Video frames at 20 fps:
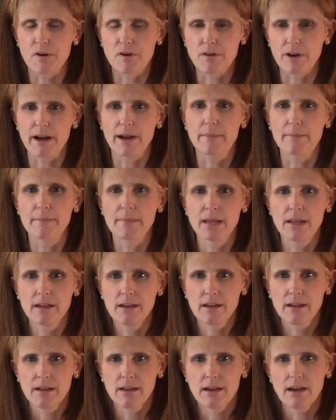program.
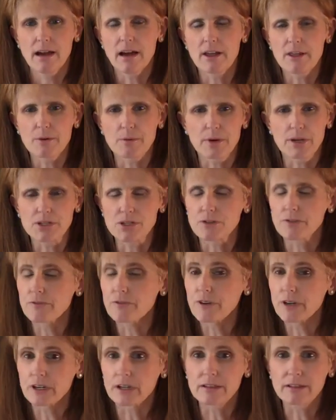Otherwise, you're
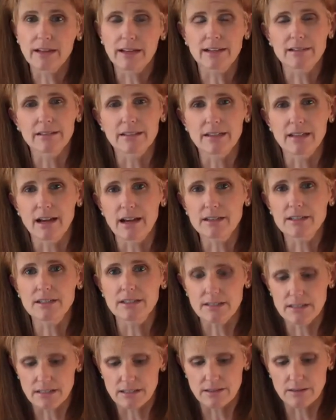very likely not
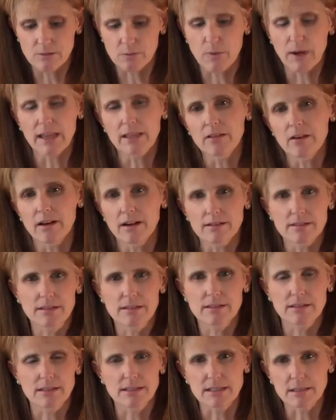to see the weight
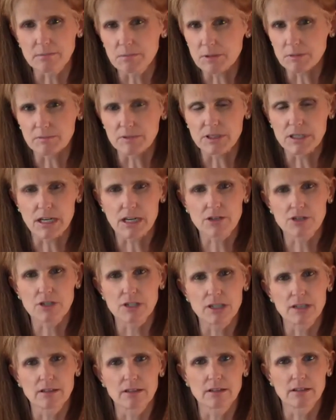loss, the symptom
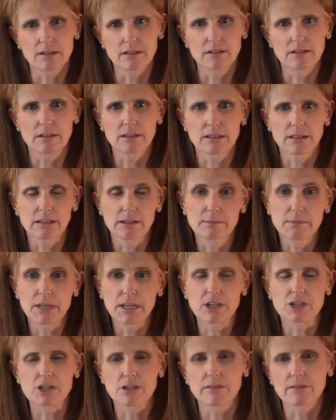reduction, and the
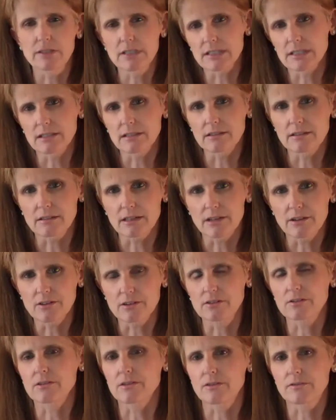elimination of disease that you
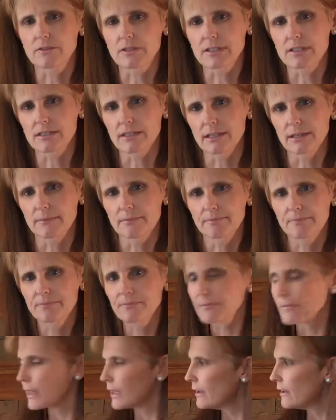deserve to see.
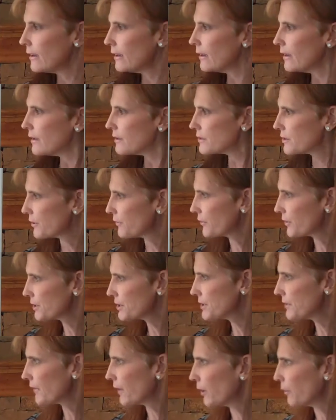So
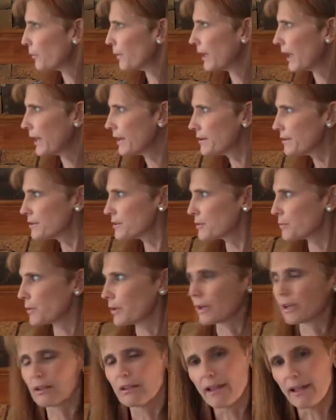first of all, when I use the
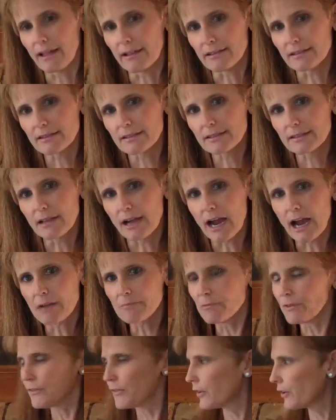word cleanse,
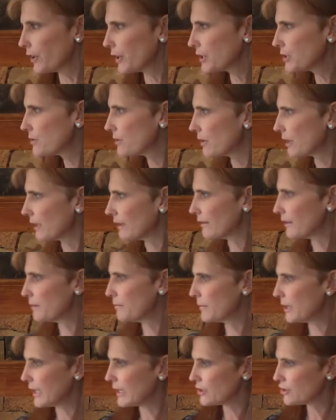I'm referring to the
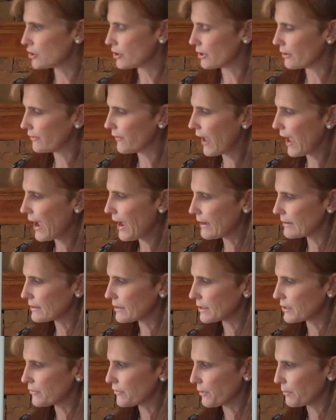elimination of
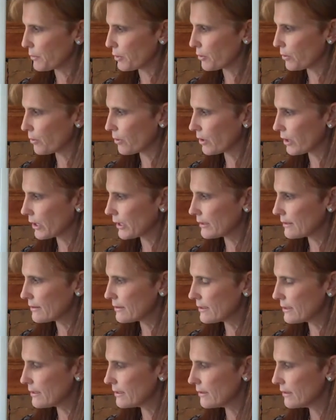acids from your
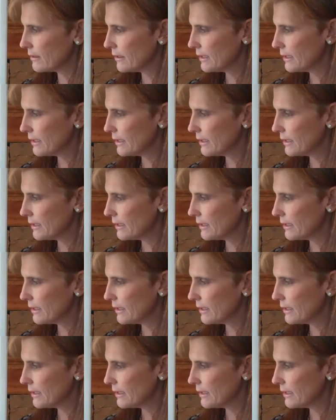organs